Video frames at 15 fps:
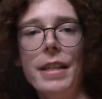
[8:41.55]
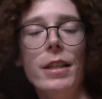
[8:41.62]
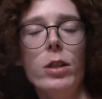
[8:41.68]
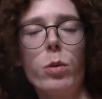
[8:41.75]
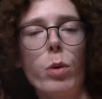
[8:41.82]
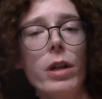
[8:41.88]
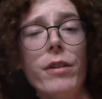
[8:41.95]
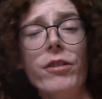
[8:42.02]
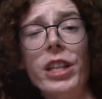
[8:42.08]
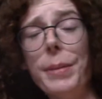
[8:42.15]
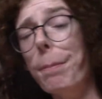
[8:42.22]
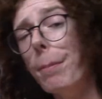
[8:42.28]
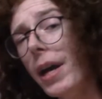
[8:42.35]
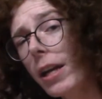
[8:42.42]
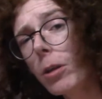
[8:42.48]
It is one of the
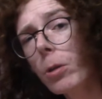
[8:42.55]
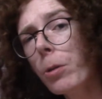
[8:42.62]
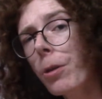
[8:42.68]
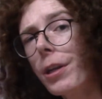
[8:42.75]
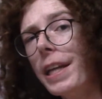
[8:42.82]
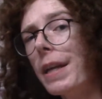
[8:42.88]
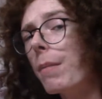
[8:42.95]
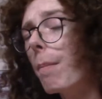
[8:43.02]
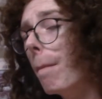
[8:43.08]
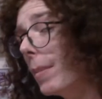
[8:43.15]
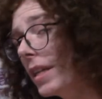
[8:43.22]
better looking